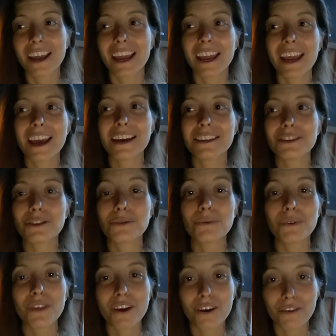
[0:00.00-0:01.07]
and who
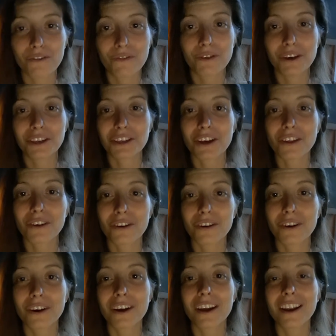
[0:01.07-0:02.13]
were there for each other.
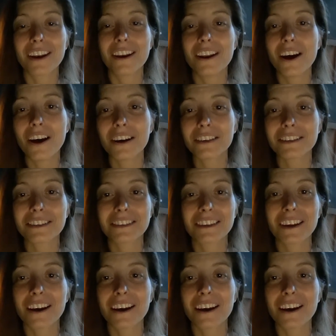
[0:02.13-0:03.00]
Not,